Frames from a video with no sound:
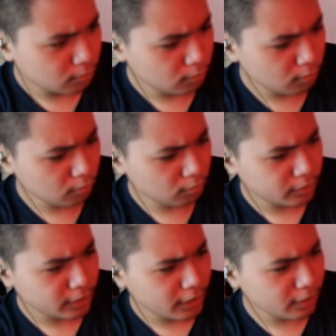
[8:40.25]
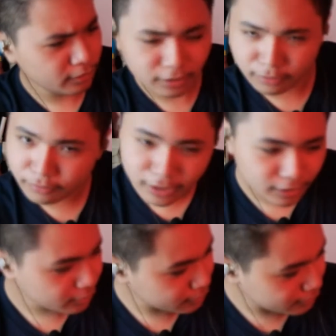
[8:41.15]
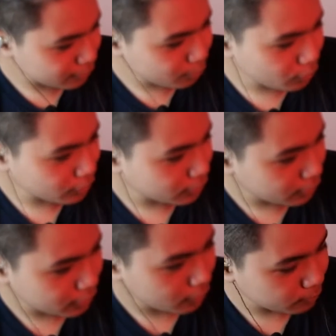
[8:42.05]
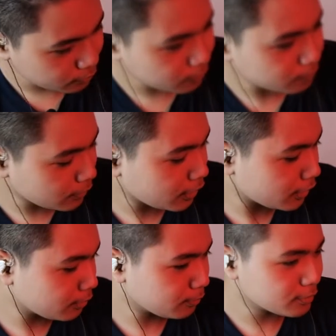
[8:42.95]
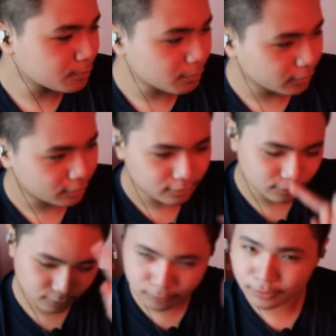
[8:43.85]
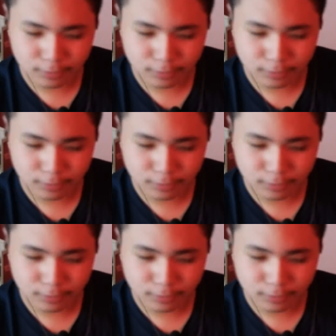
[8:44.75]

Okay, now that is the breakdown I am expecting, so we're